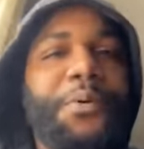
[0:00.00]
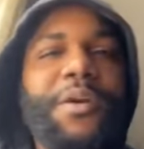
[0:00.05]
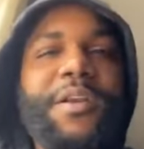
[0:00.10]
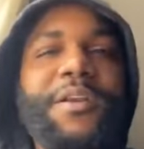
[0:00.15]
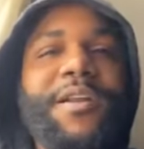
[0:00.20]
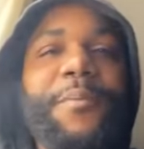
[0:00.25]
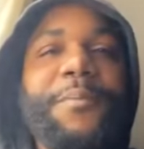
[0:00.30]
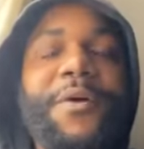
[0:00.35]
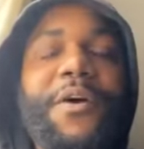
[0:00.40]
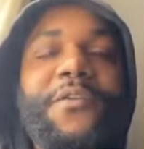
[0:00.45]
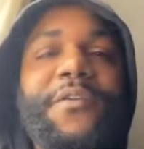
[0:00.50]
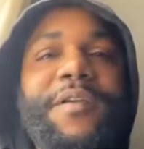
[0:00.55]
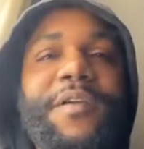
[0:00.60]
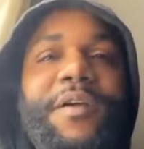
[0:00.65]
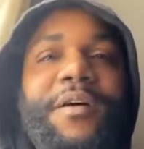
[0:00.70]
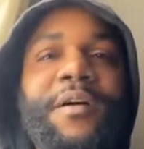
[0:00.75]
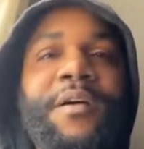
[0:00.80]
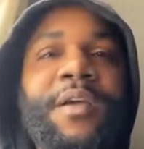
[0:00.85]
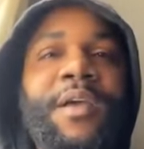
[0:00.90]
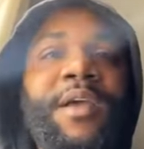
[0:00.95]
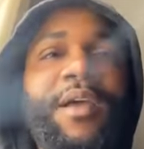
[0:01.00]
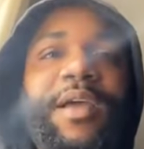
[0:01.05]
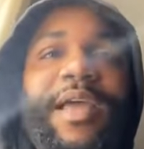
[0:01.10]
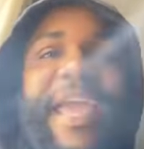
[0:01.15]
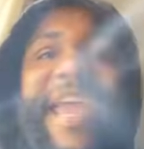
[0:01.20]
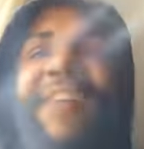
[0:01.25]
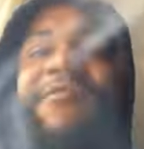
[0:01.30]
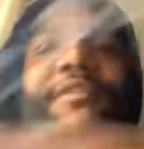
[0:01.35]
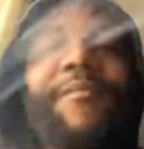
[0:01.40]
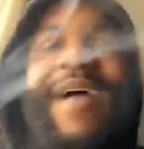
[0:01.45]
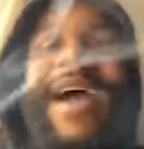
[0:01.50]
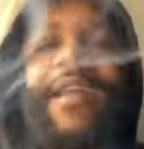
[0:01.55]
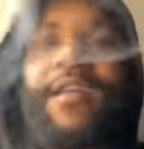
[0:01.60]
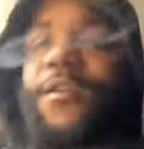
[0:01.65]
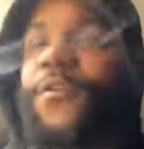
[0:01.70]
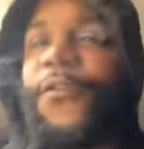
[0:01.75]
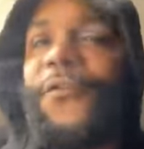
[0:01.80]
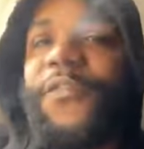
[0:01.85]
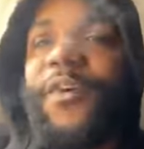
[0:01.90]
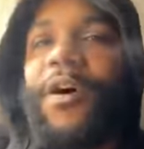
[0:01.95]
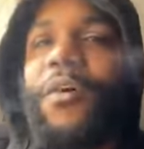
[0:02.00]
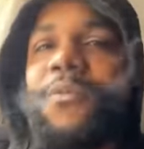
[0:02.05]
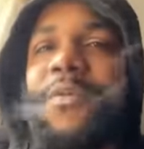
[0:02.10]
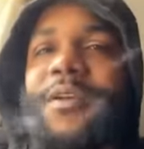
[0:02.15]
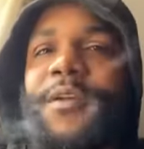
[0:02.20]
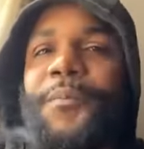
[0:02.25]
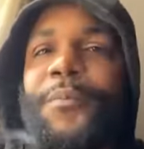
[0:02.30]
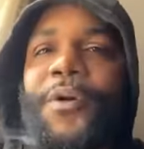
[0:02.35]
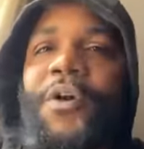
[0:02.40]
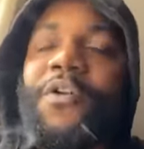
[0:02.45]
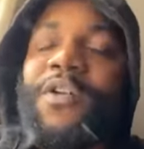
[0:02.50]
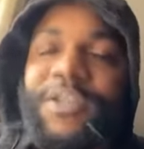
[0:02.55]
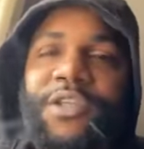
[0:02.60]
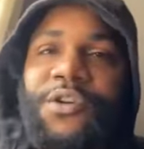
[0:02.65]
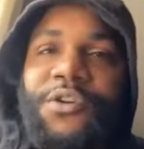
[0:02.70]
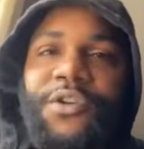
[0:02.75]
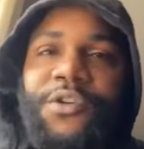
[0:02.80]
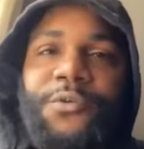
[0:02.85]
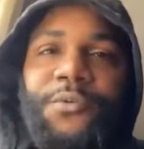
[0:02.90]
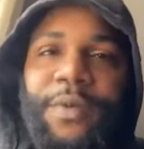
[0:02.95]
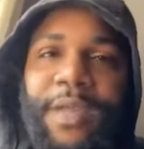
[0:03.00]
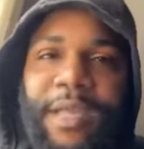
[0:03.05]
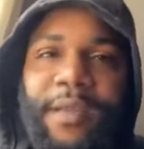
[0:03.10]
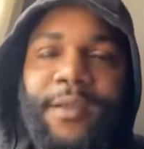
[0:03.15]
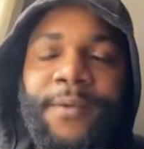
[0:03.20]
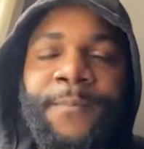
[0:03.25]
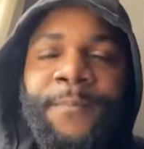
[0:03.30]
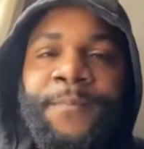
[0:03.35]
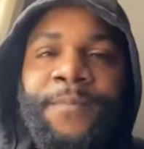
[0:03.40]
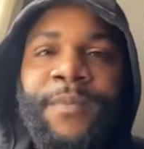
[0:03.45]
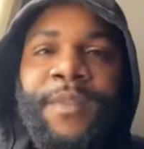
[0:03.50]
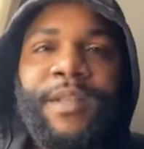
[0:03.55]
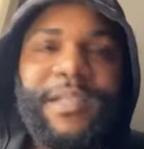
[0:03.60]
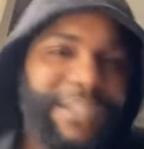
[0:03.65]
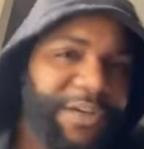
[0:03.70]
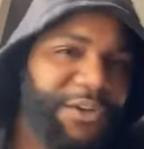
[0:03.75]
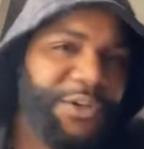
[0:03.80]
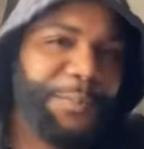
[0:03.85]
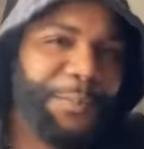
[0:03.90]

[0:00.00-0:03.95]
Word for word: pulling up over here. Everybody don't fuck with them boys who you with. So